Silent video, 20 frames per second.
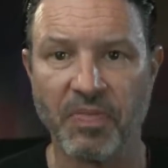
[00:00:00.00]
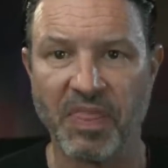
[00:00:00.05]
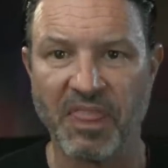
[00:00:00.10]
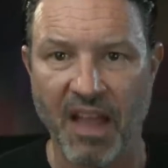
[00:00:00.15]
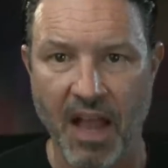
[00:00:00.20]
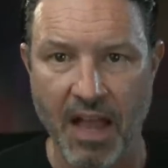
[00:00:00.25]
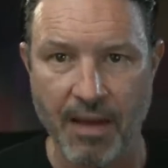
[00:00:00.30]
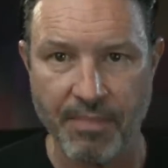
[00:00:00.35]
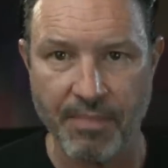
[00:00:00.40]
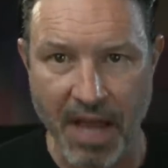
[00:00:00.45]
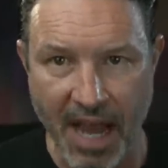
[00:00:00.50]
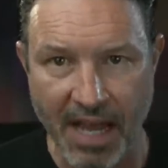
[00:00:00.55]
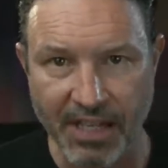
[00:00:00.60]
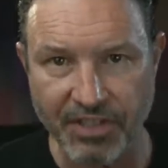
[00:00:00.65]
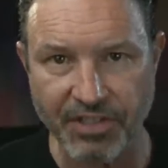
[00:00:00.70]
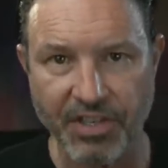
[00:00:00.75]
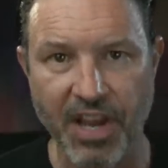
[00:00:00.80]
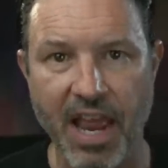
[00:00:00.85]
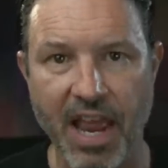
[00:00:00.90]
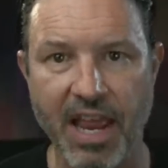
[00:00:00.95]
I am not
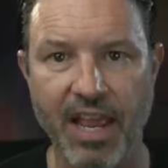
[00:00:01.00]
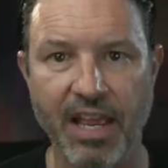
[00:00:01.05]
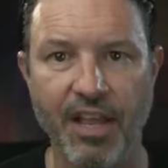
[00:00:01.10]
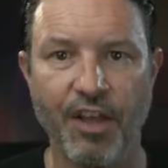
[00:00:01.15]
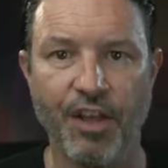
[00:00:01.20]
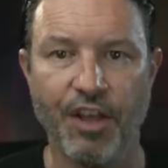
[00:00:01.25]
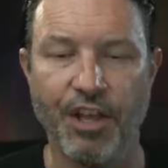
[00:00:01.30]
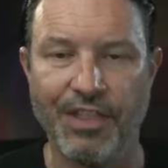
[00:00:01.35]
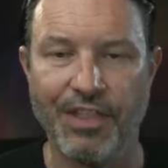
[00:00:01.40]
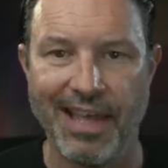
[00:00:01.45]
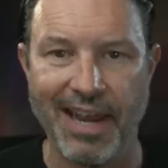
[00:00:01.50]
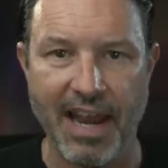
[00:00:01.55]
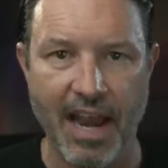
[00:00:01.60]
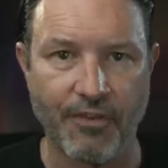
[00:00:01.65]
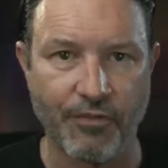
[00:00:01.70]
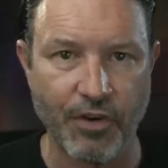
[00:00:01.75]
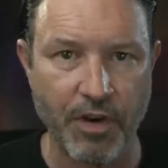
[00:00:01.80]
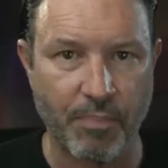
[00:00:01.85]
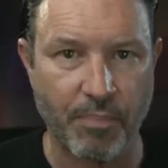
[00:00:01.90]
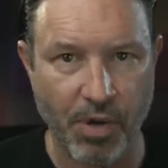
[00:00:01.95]
saying that
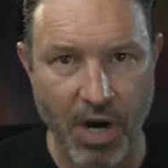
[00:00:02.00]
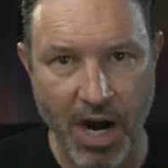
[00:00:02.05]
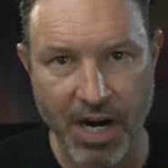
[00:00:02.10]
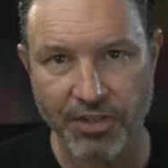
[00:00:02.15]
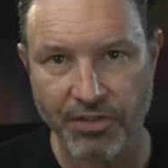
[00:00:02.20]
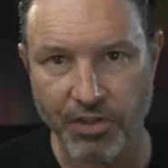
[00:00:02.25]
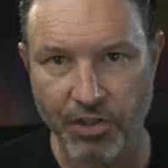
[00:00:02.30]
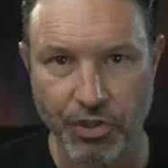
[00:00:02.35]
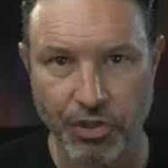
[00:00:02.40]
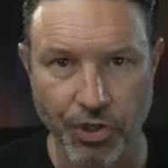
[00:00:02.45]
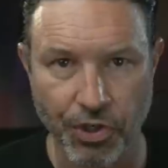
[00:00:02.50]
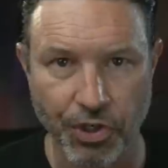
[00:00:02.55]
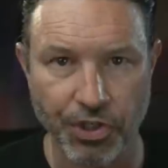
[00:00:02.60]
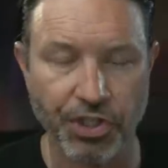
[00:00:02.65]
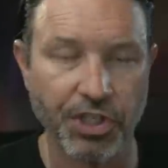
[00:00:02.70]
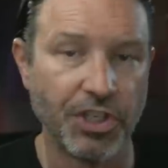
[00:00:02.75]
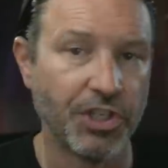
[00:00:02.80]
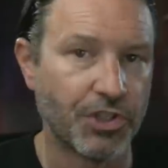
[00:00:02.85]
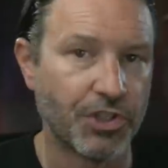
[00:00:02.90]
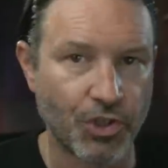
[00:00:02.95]
every Protestant church
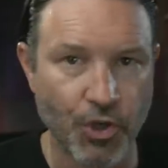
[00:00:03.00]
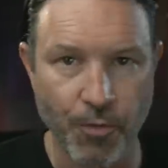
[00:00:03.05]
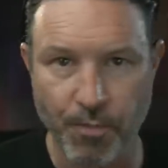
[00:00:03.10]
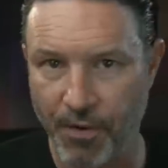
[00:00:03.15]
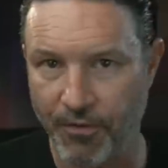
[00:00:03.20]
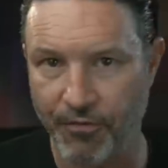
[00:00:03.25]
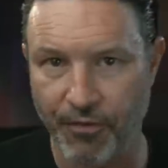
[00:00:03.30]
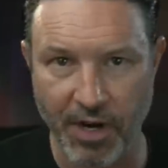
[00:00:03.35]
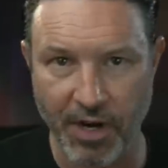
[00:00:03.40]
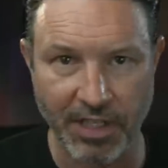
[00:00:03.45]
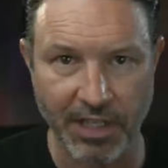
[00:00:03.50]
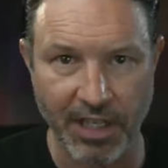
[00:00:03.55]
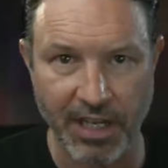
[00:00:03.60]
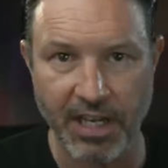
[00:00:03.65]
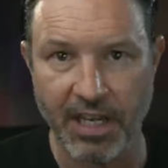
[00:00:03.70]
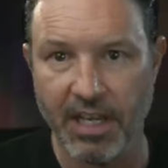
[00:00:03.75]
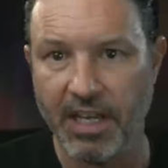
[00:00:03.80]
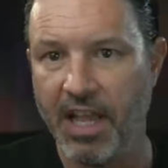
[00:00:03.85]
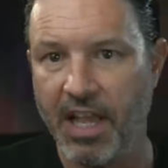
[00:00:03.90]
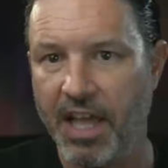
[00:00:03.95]
is super friendly
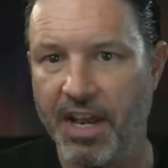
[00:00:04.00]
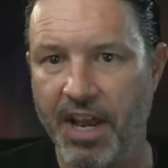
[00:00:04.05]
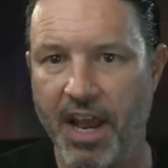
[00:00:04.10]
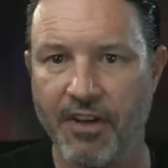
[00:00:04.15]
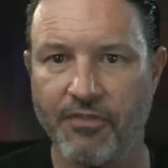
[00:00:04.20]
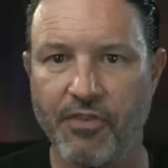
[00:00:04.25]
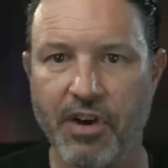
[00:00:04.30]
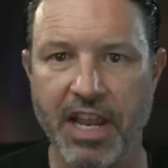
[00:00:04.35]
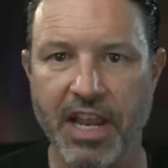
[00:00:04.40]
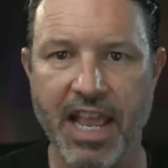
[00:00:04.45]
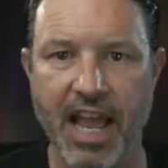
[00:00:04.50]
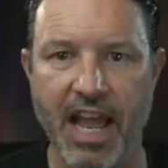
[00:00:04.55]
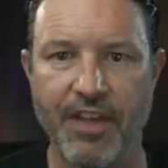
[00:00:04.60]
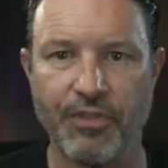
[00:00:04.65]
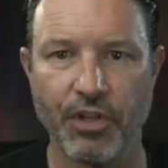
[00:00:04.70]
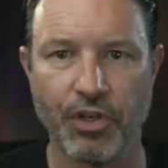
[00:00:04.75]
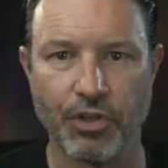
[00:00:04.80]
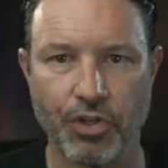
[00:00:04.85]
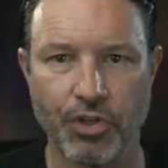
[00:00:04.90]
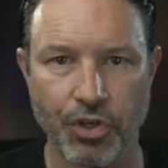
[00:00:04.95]
and every
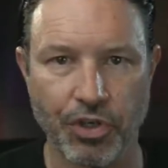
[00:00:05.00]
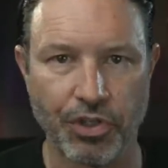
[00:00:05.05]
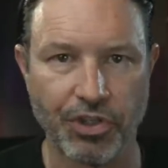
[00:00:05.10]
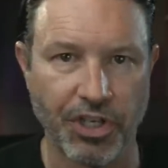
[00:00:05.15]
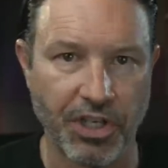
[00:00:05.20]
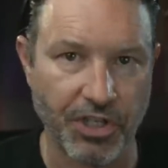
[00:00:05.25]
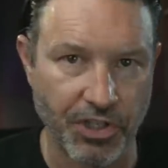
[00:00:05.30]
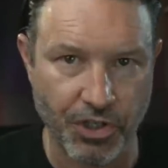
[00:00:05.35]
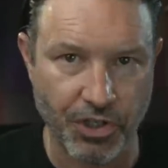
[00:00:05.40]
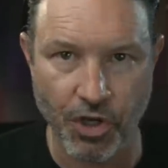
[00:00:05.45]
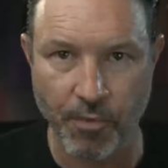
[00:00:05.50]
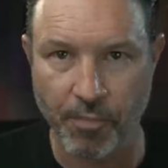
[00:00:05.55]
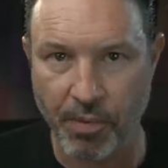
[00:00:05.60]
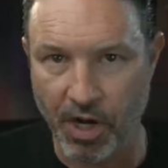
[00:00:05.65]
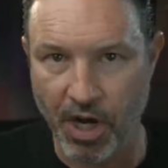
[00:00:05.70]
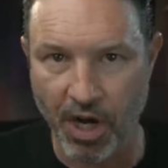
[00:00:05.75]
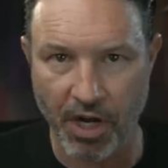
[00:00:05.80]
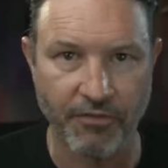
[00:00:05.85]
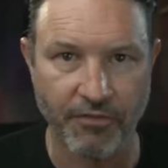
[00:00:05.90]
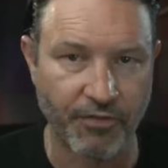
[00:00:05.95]
Catholic church is super
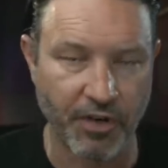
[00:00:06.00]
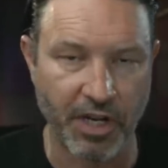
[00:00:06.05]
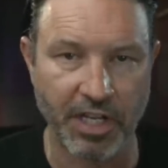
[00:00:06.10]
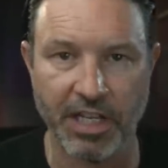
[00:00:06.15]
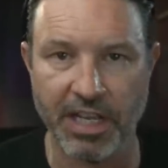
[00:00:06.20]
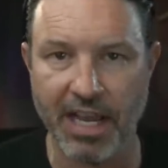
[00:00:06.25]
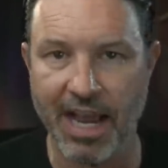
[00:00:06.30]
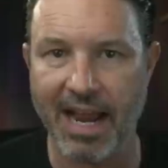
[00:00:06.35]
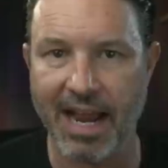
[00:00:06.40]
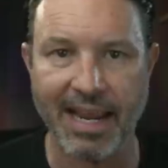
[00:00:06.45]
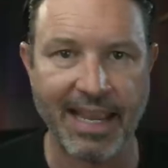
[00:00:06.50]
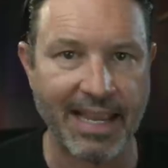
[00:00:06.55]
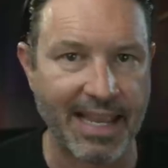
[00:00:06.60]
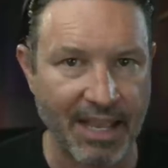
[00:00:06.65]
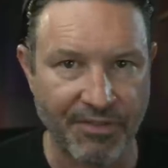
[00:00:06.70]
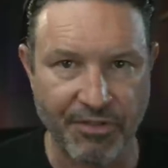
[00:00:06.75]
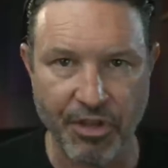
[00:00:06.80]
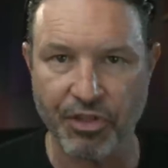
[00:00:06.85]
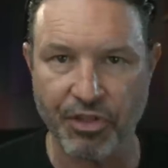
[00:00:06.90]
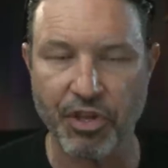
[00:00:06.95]
unfriendly. I
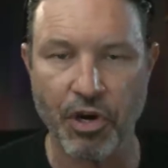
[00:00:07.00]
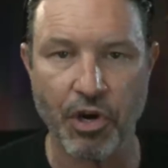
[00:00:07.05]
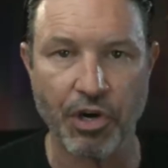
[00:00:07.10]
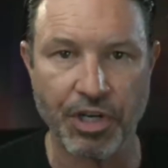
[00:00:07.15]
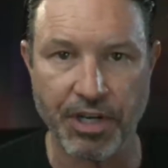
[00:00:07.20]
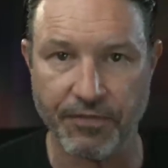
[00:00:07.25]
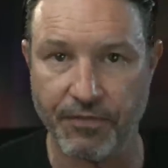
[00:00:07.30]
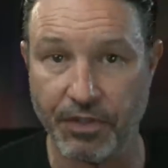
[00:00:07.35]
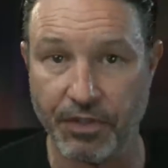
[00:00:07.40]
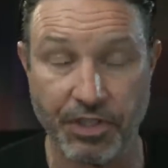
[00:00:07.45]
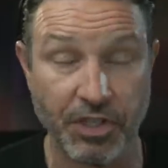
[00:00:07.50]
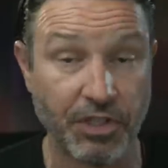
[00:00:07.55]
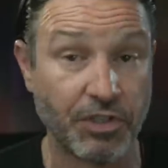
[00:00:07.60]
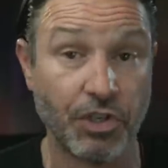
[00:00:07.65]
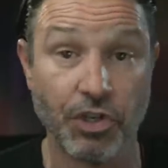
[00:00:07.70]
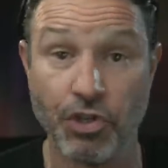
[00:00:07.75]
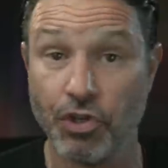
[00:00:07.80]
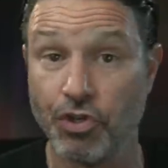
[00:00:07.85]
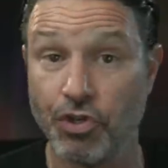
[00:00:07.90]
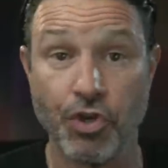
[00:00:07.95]
get that there are differences.
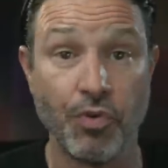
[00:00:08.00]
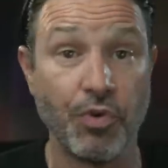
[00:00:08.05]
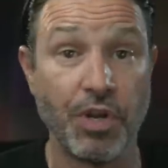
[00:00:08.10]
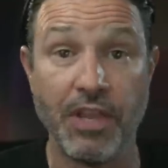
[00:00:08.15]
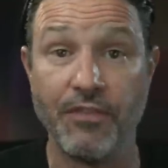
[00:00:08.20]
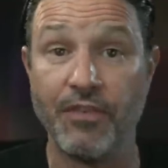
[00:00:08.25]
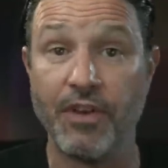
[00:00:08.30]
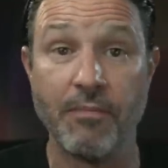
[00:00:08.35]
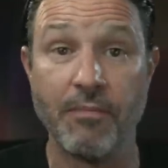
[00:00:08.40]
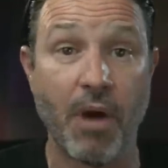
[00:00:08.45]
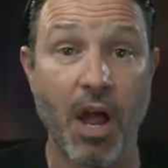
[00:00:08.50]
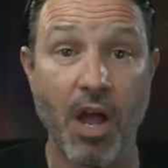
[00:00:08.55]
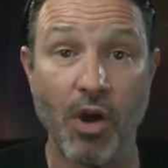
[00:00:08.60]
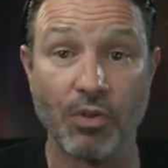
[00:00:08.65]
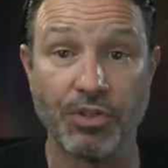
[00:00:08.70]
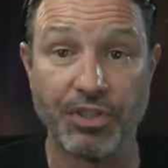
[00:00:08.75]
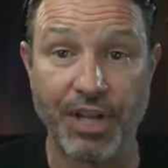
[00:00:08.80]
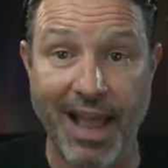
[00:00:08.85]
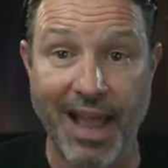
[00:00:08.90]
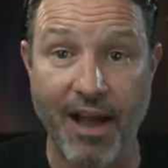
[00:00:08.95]
Shoot, even in my own
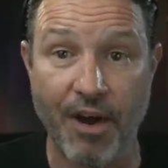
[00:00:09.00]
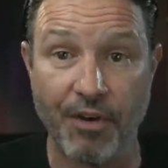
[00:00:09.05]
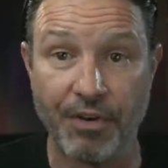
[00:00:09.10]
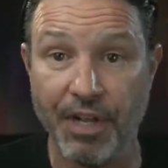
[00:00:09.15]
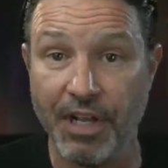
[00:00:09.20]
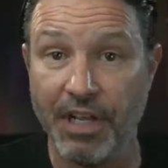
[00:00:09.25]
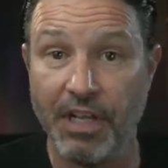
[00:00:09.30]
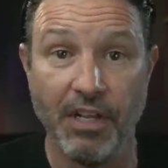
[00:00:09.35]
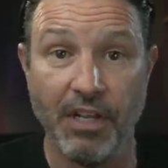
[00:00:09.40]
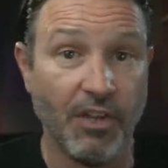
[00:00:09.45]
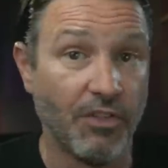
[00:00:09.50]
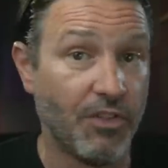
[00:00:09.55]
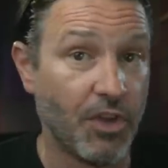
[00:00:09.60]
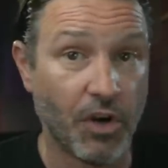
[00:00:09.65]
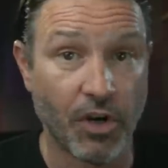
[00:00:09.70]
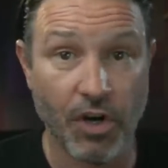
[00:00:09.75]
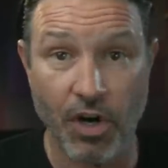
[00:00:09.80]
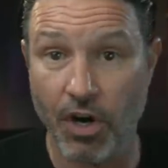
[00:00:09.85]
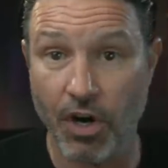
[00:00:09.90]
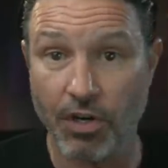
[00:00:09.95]
town, there
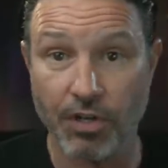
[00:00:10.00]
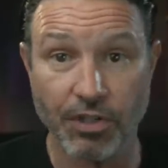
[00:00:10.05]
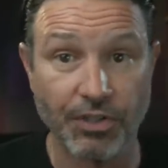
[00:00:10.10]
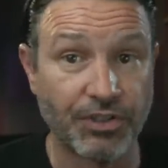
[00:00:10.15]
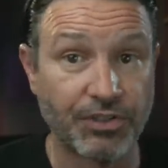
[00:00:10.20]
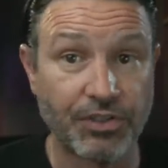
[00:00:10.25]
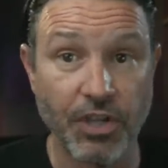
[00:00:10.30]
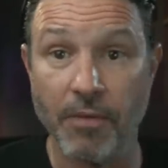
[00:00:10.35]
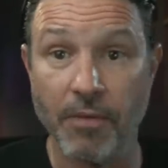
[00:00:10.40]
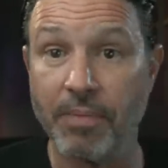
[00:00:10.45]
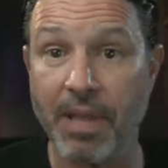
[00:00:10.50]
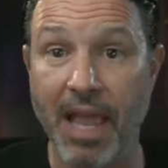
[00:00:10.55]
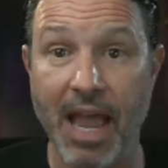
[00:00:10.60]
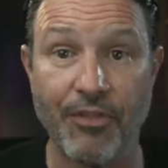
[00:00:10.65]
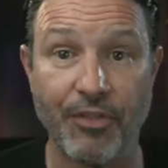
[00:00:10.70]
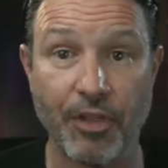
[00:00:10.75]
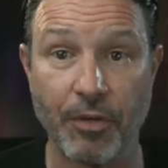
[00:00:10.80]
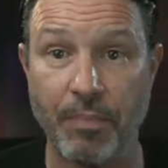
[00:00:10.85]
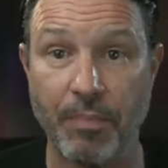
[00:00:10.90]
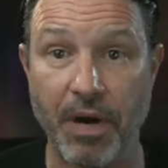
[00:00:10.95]
are some
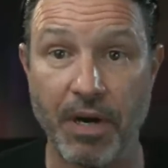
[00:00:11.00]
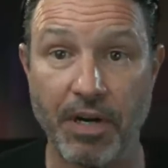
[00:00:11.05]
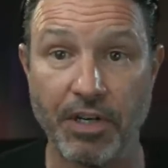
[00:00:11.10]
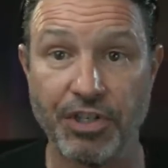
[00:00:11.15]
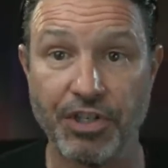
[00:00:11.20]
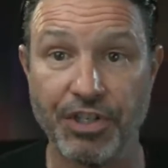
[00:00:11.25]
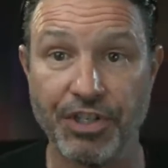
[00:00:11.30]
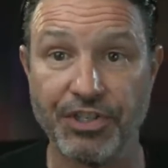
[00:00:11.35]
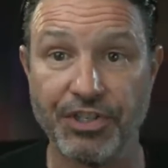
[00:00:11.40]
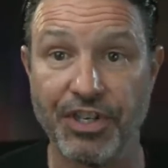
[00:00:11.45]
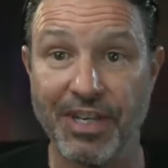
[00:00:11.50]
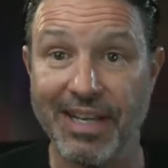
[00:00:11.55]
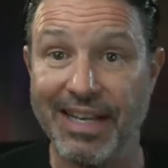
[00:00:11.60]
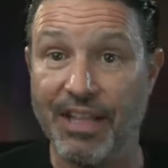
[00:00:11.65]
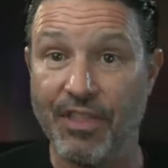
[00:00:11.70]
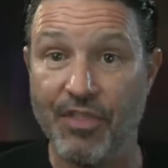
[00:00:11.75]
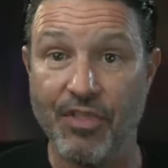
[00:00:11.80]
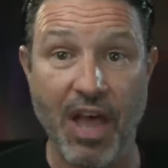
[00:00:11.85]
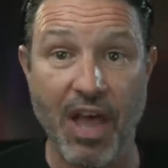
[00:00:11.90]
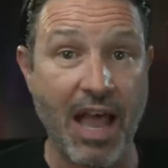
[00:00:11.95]
Catholic parishes
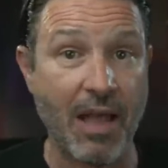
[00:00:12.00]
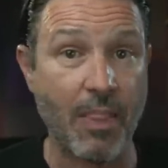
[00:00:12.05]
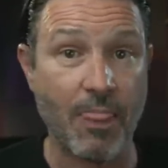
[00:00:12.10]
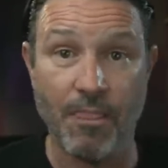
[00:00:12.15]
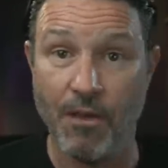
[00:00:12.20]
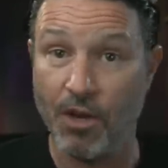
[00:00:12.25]
that